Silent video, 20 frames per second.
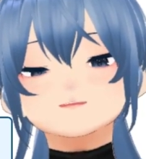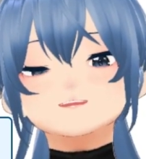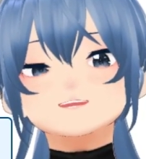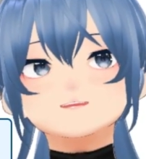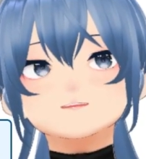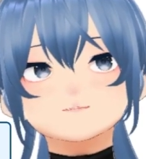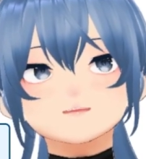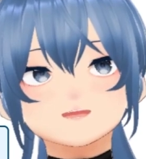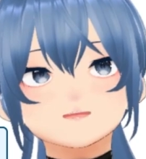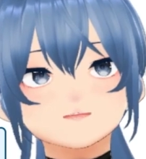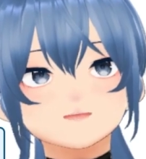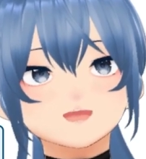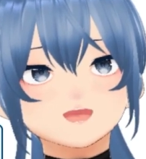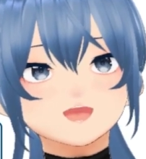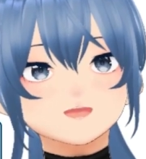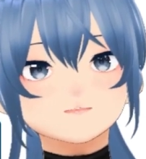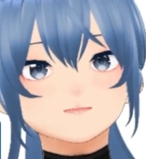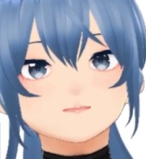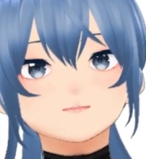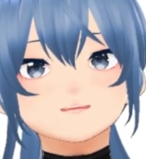have not
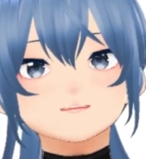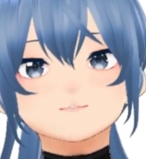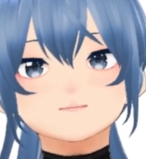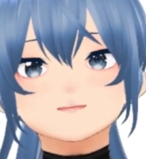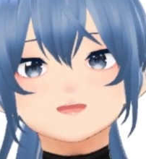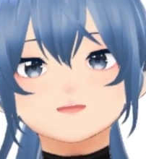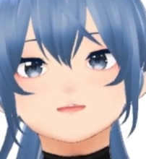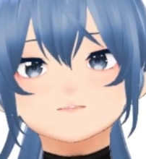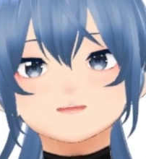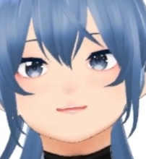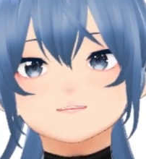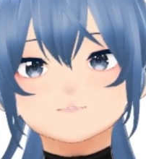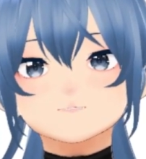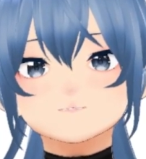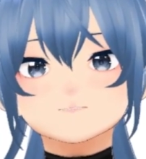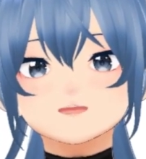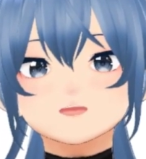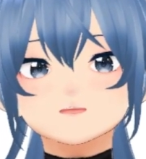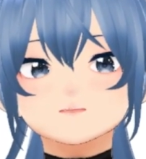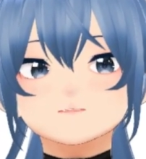met a
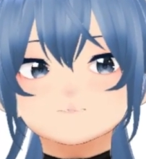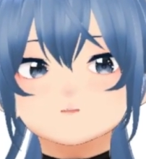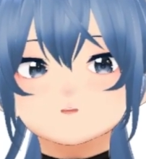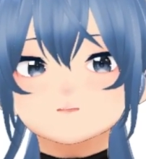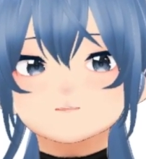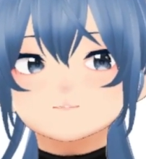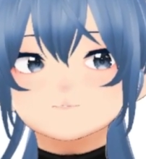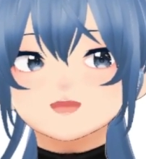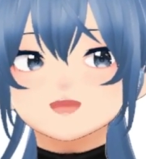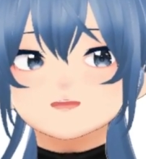person with my